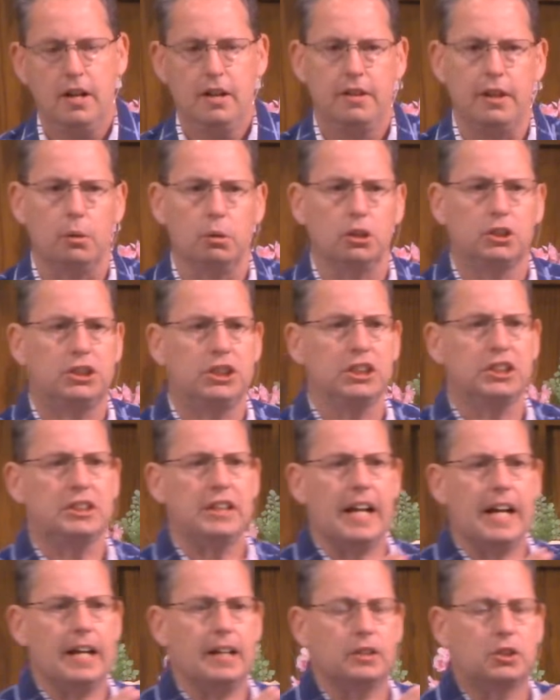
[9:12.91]
They were just
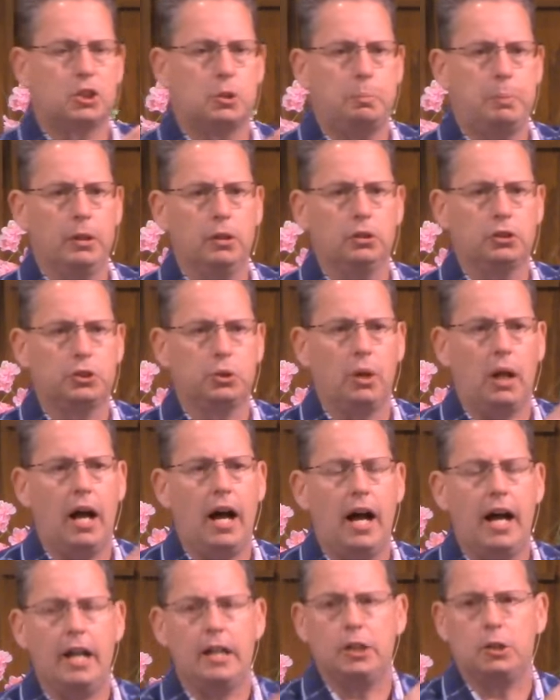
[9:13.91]
at a spiritual
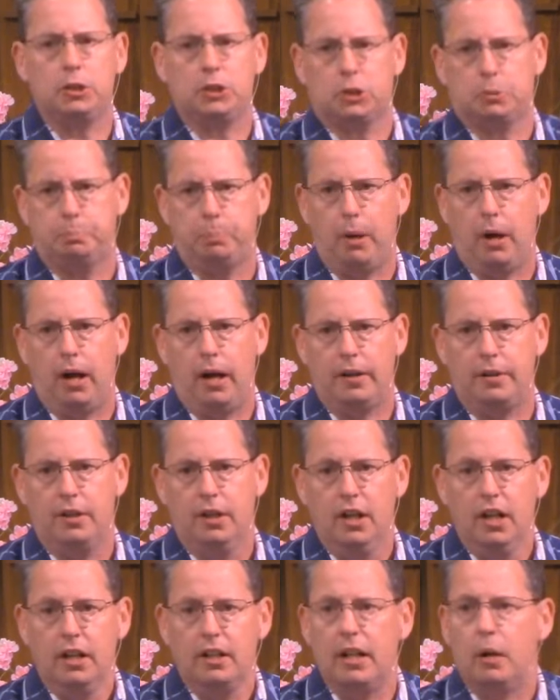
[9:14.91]
high spot.
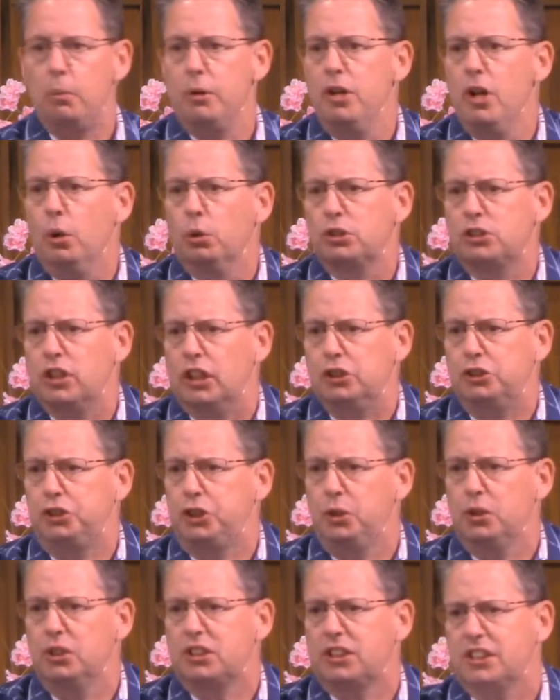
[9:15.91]
Now we know it's not
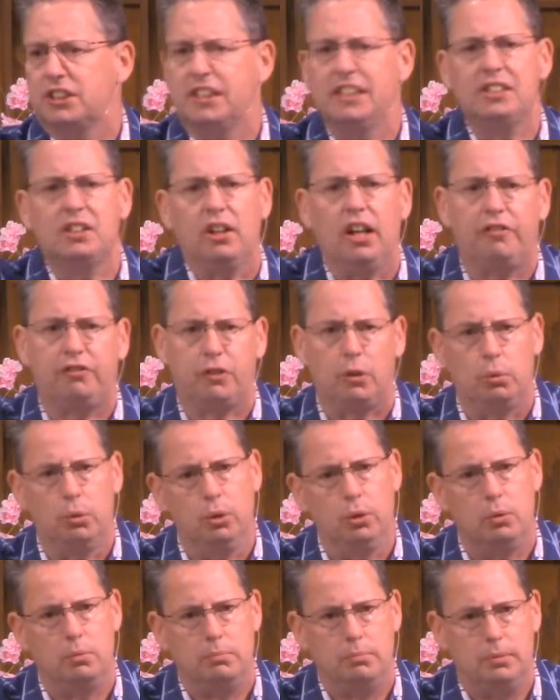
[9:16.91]
Judas because he's left the
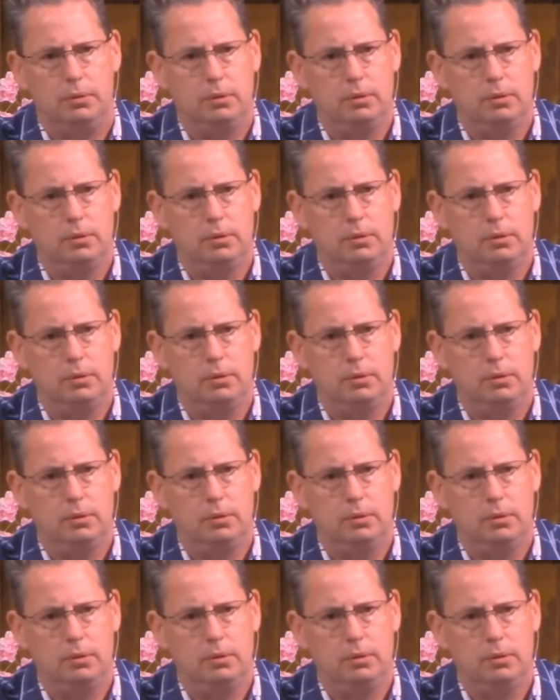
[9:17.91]
room.